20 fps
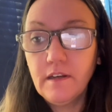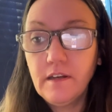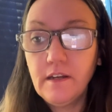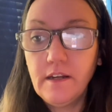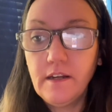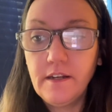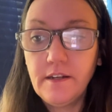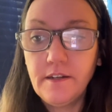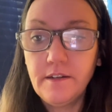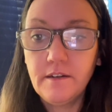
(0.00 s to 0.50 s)

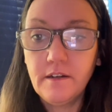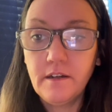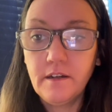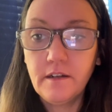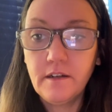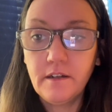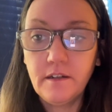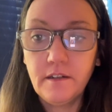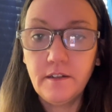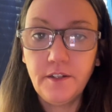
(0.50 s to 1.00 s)
and
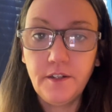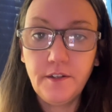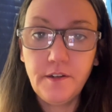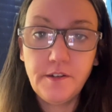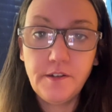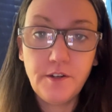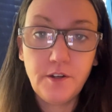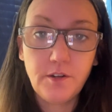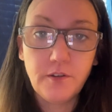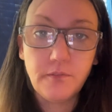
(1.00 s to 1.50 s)

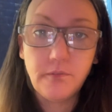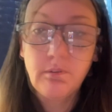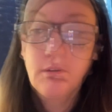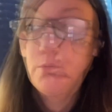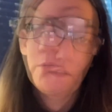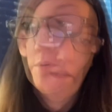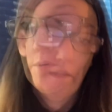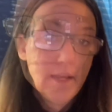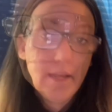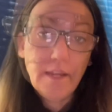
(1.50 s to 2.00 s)
you're a
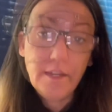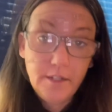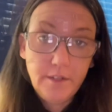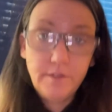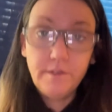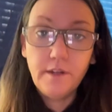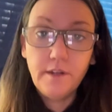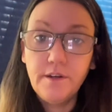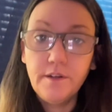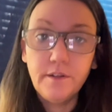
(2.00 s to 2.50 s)
woman, and you
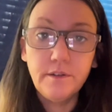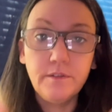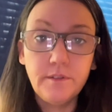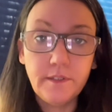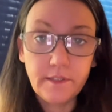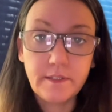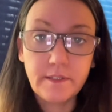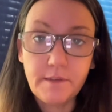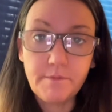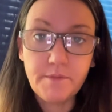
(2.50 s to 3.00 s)
know
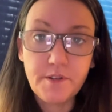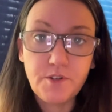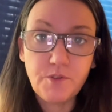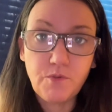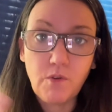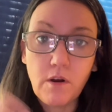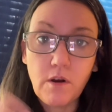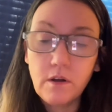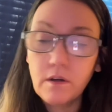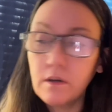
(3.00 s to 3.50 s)
that something's
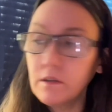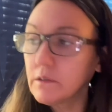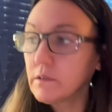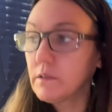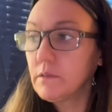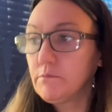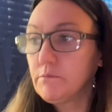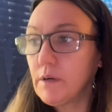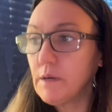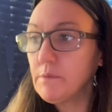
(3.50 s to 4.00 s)
wrong,
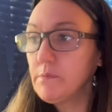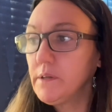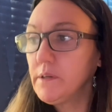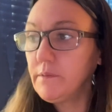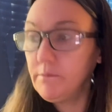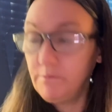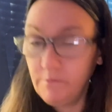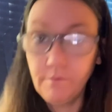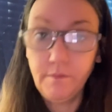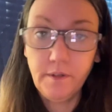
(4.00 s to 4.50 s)

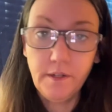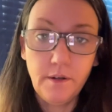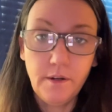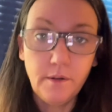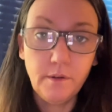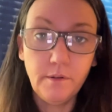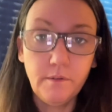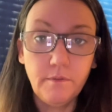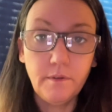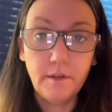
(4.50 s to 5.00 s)
probably, you
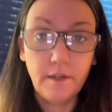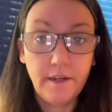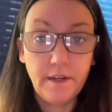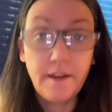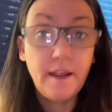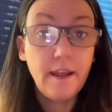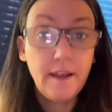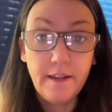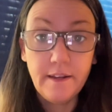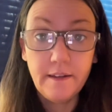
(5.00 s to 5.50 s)
know,
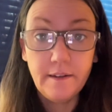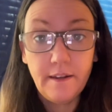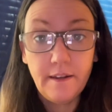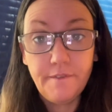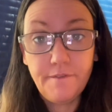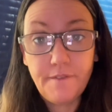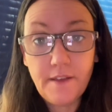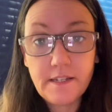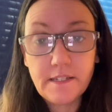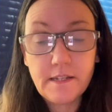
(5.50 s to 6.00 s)
and
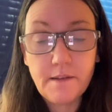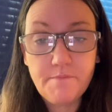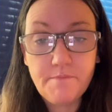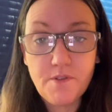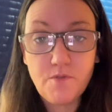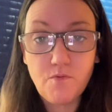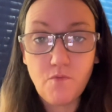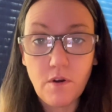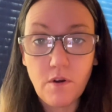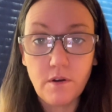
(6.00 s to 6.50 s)
if that
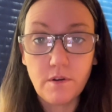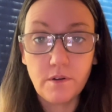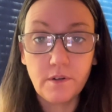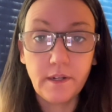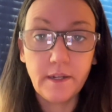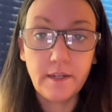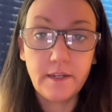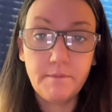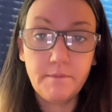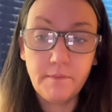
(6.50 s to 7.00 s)
something wrong
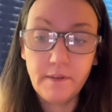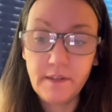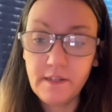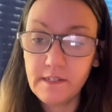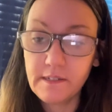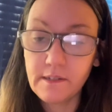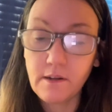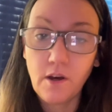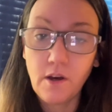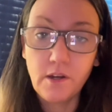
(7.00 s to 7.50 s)

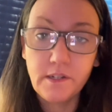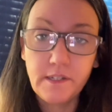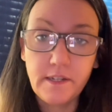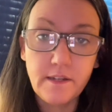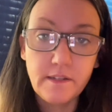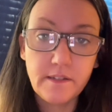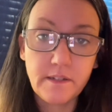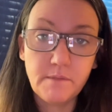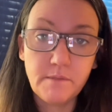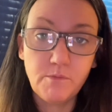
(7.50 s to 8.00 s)
is
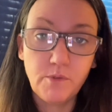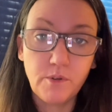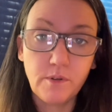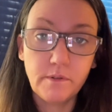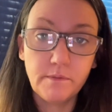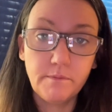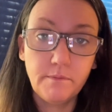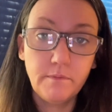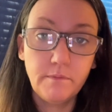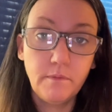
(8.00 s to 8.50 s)
autism
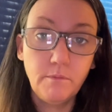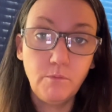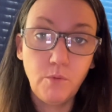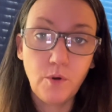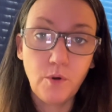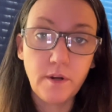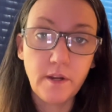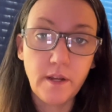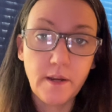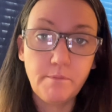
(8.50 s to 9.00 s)
or
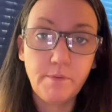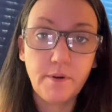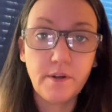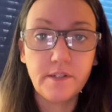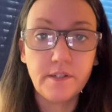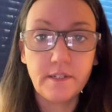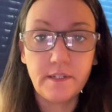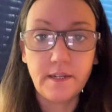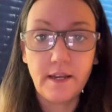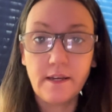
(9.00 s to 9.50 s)
borderline
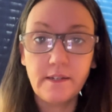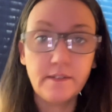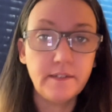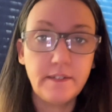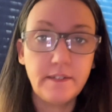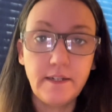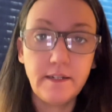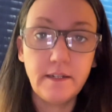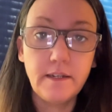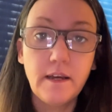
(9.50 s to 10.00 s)

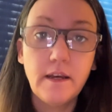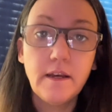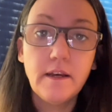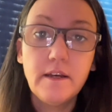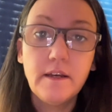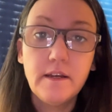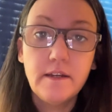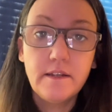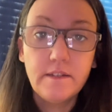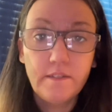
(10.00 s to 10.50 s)
personality
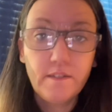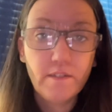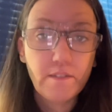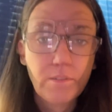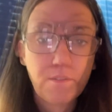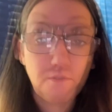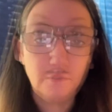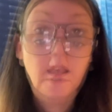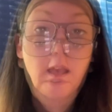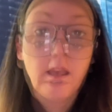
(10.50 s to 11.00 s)

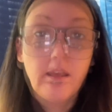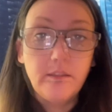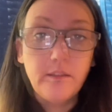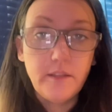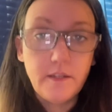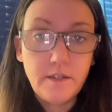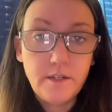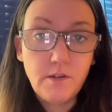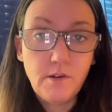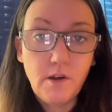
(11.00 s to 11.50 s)
disorder,
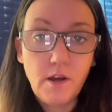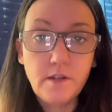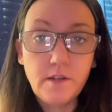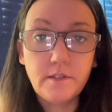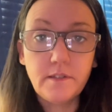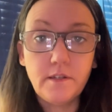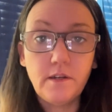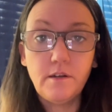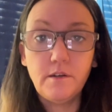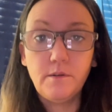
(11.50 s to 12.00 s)
then you
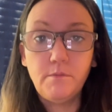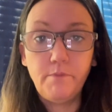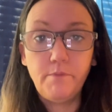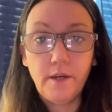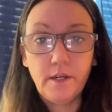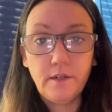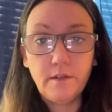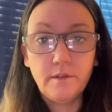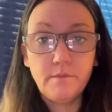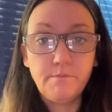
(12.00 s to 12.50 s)
also
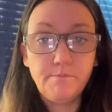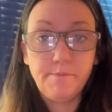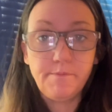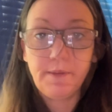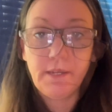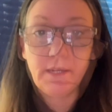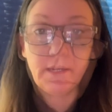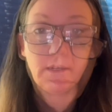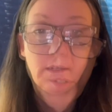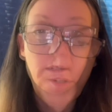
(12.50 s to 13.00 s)
better
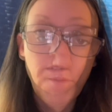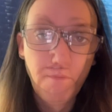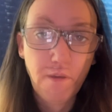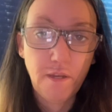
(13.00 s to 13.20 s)
be